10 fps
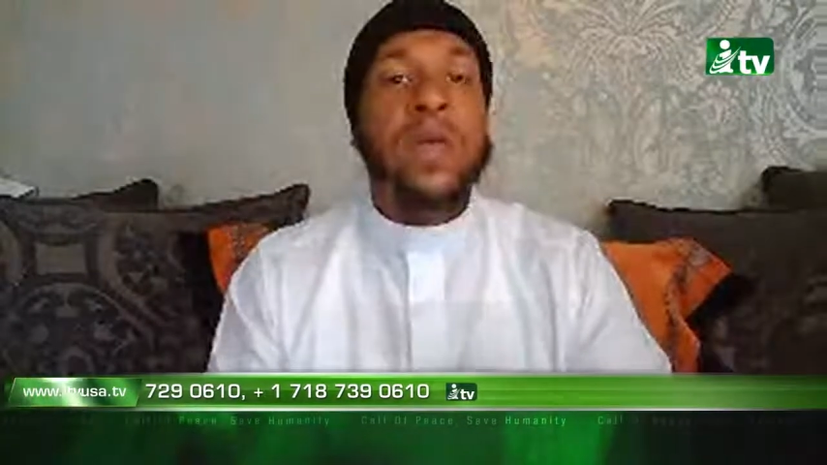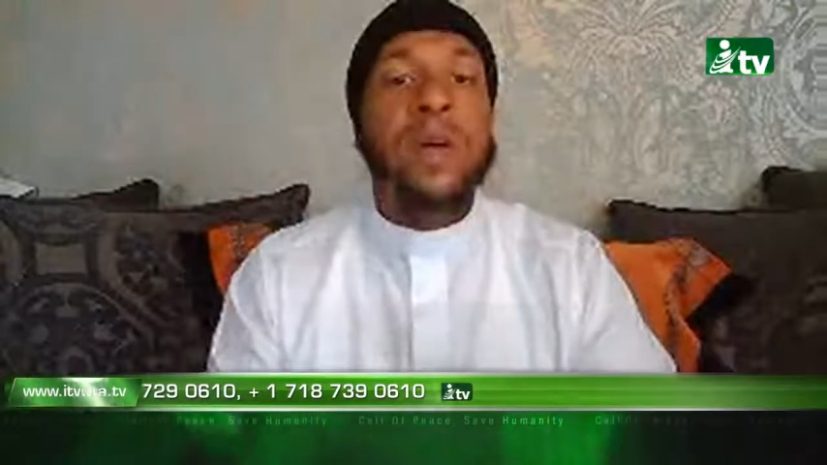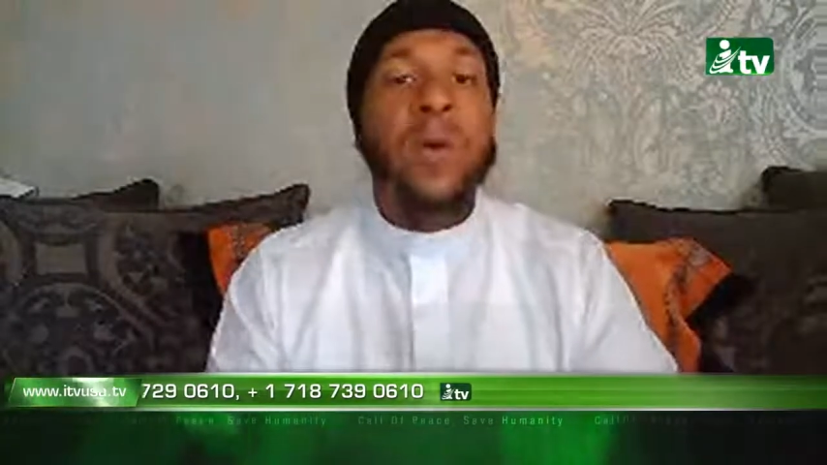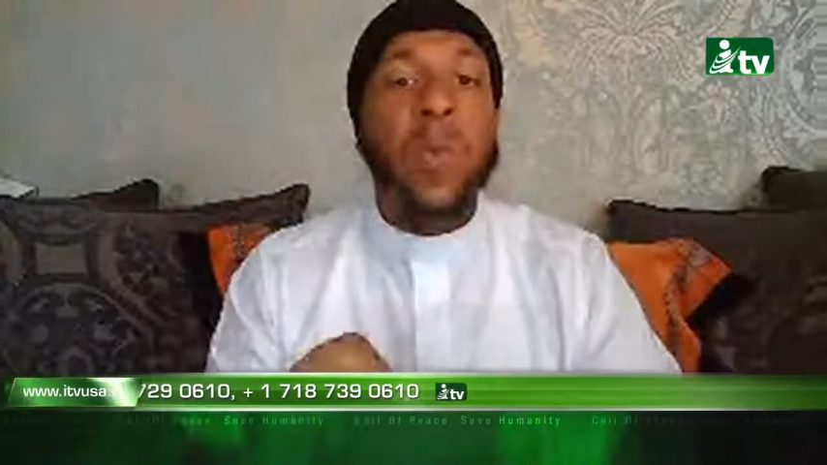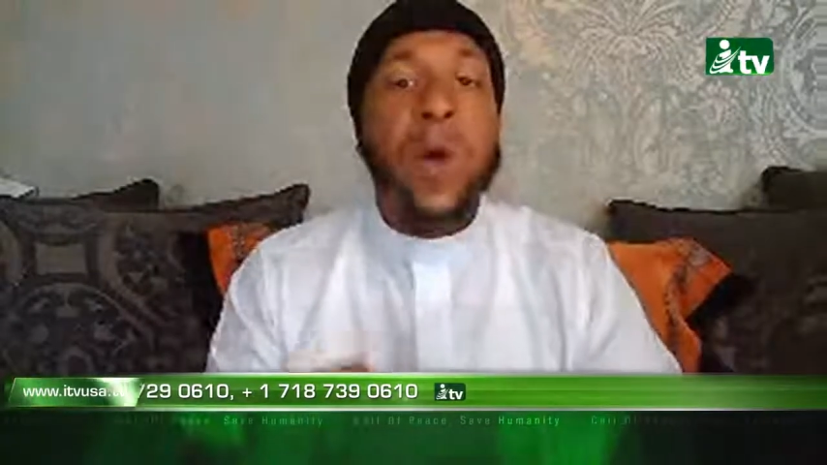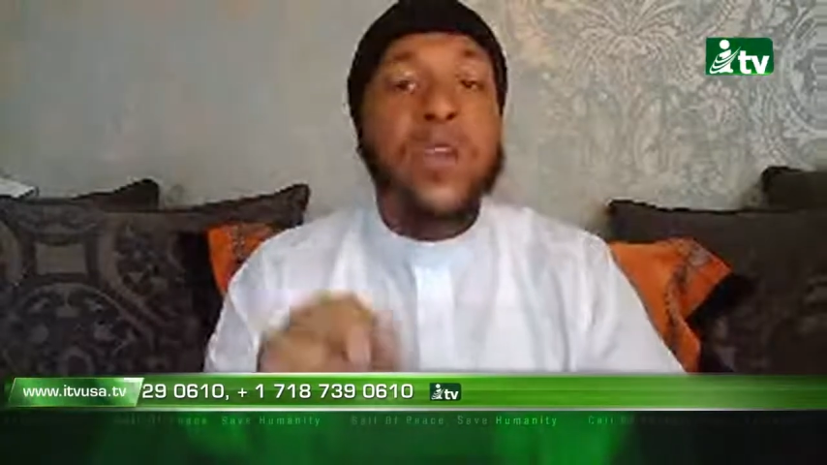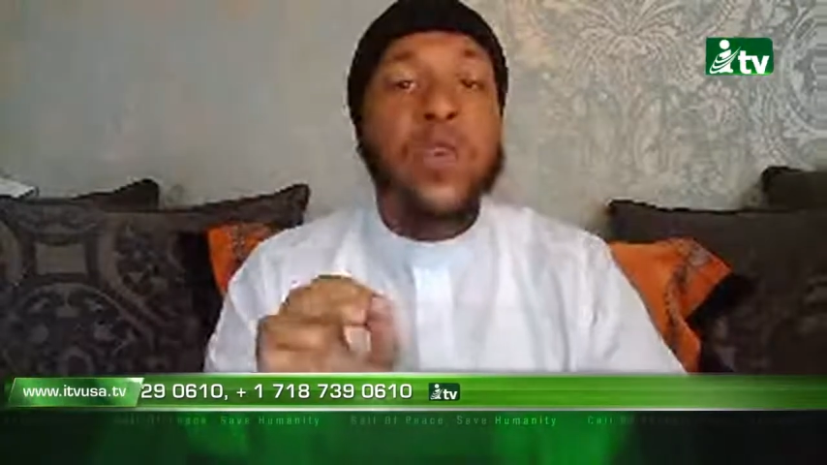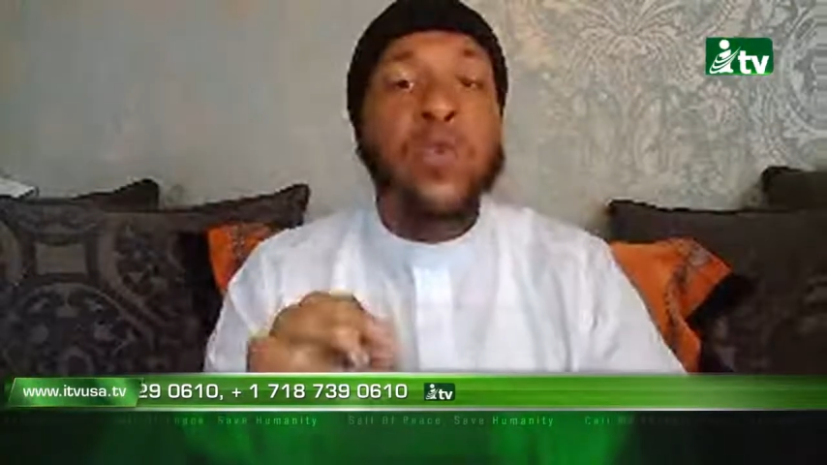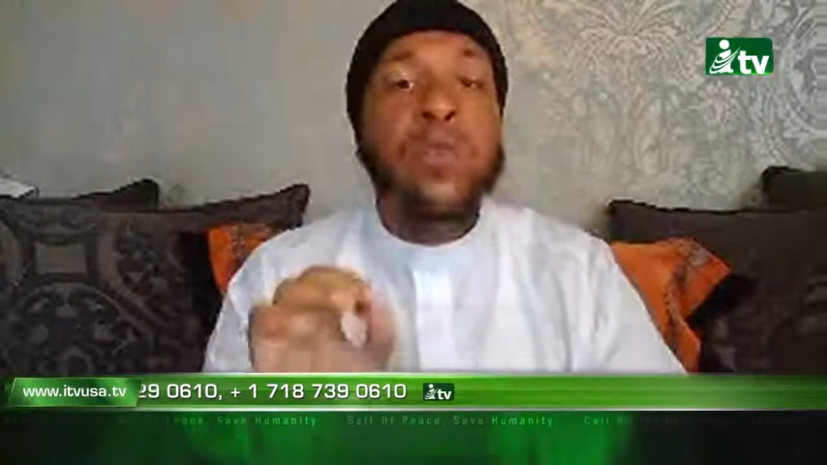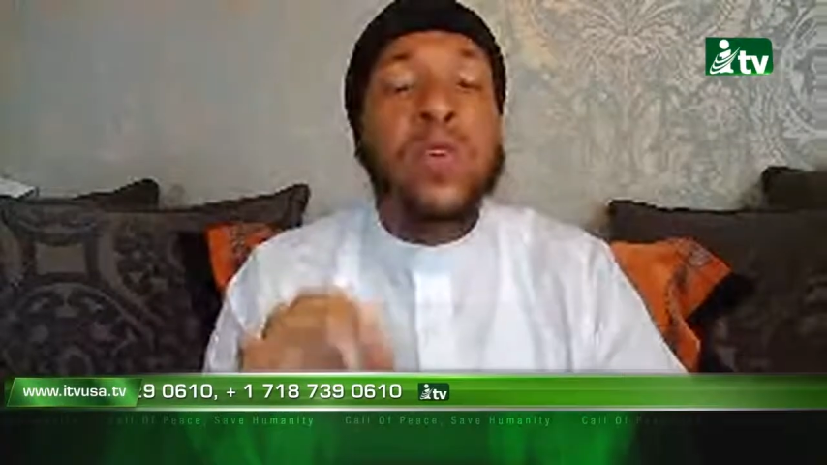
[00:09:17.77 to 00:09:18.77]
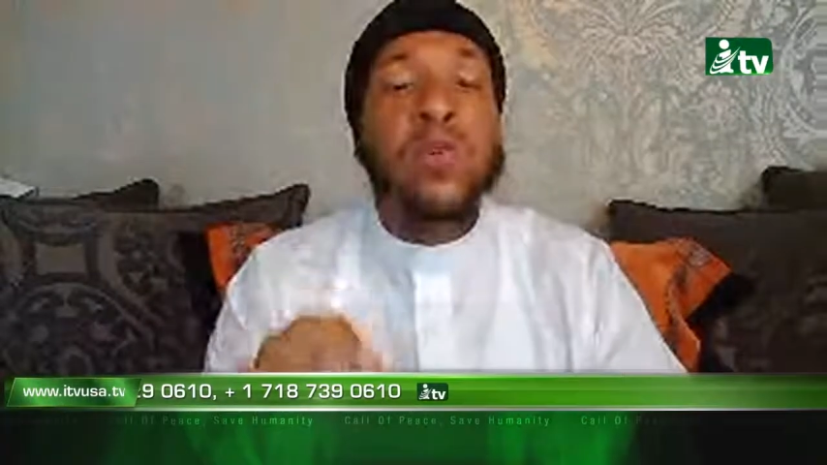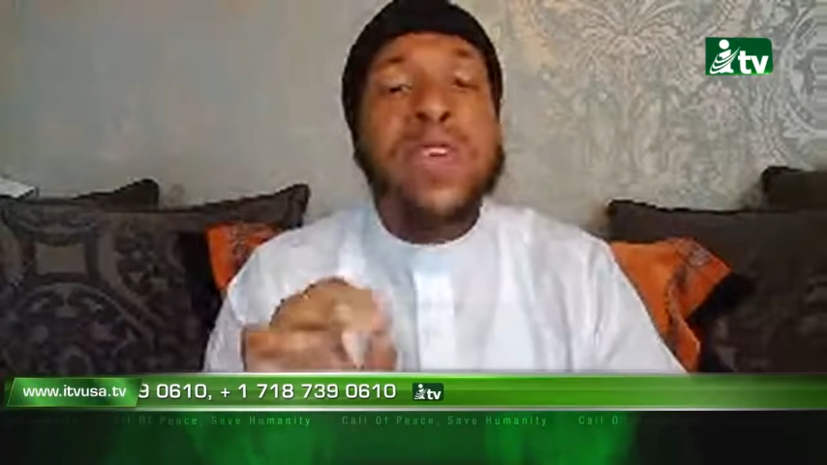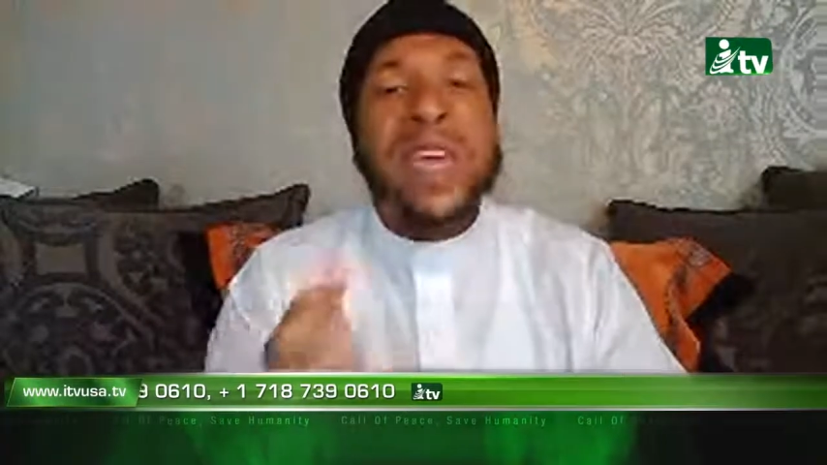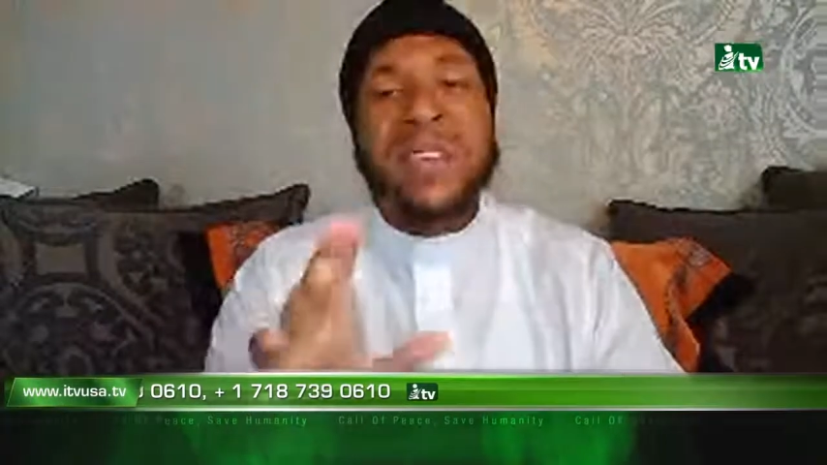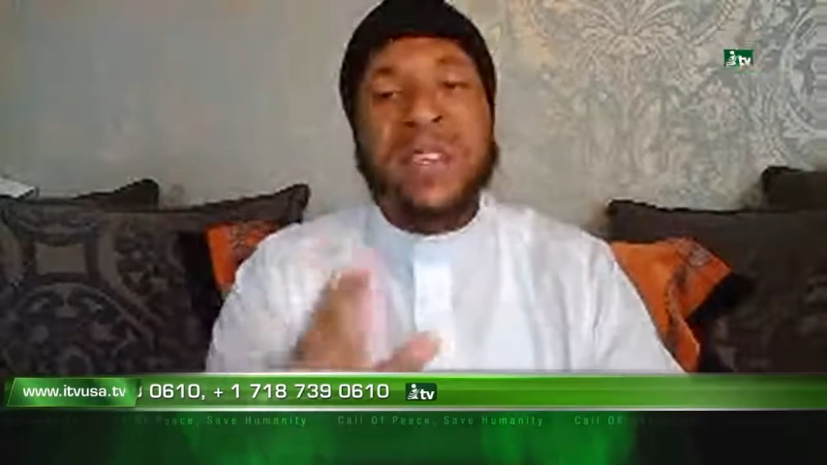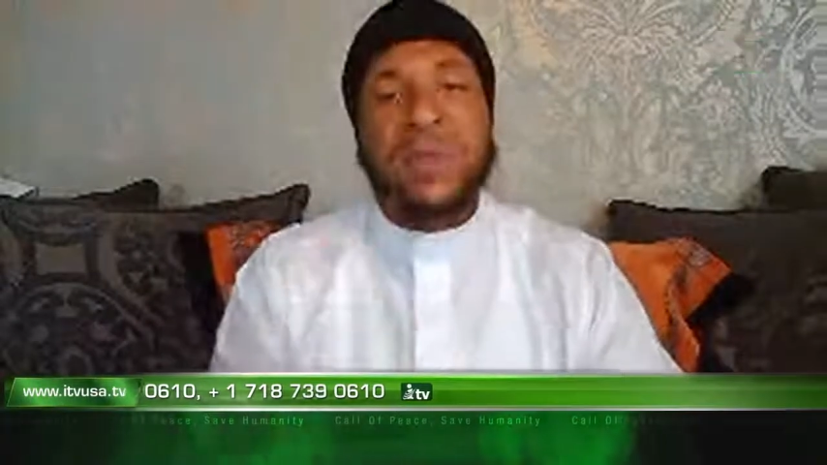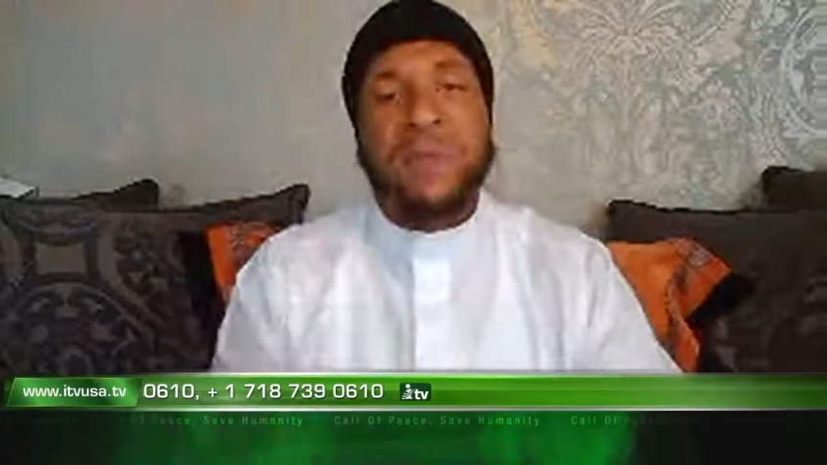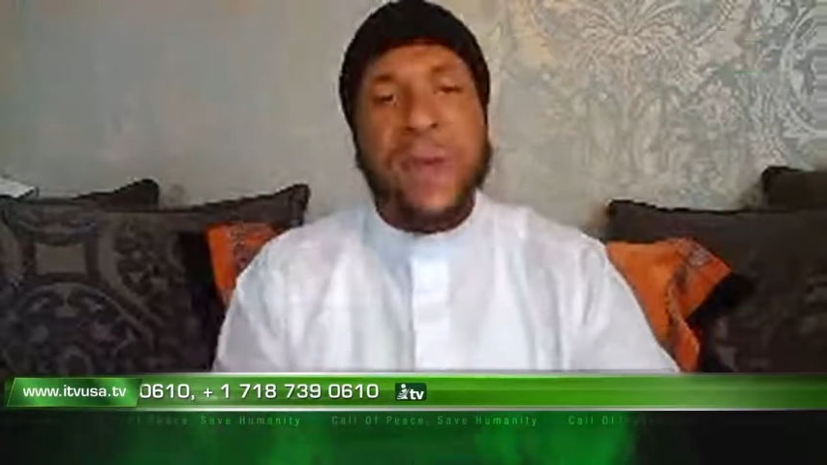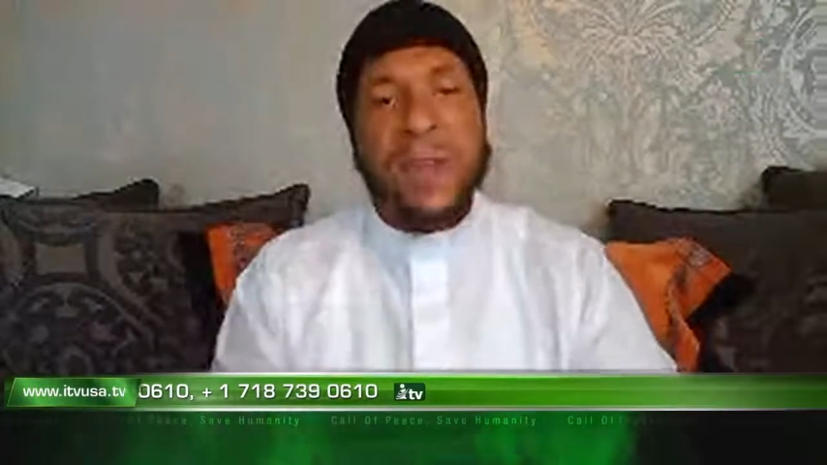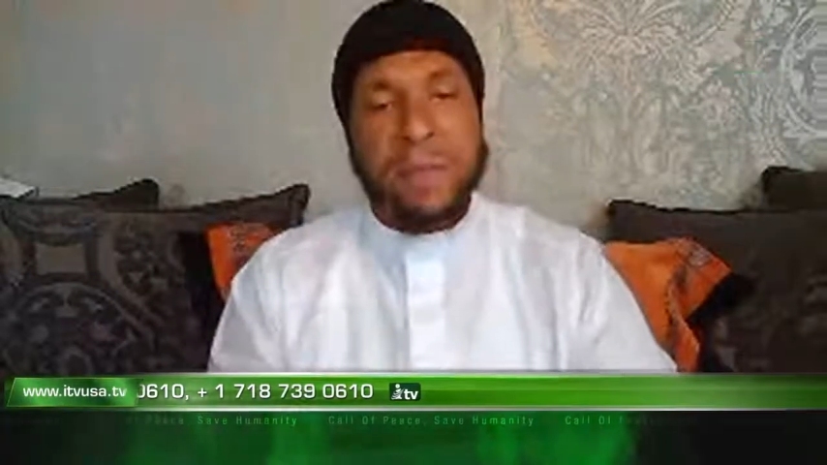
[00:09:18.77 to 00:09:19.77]
The one whom you take as a
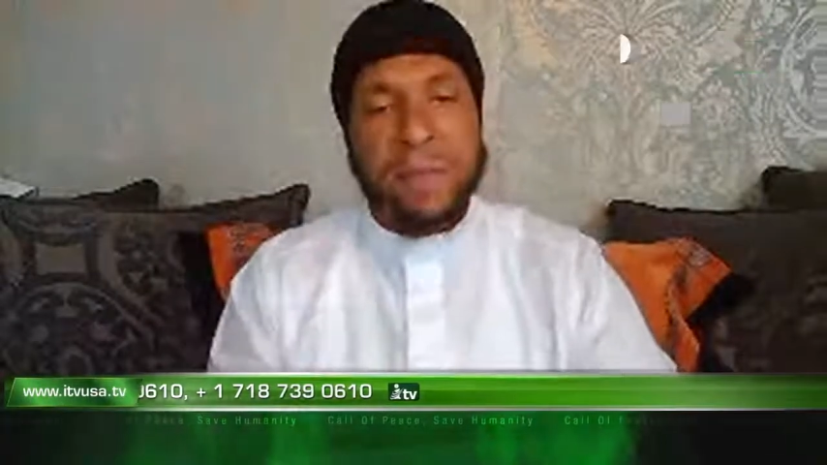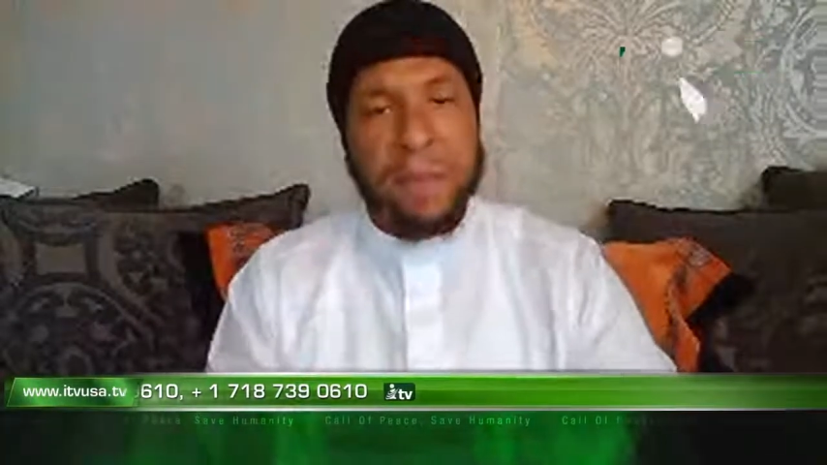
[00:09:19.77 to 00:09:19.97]
friend.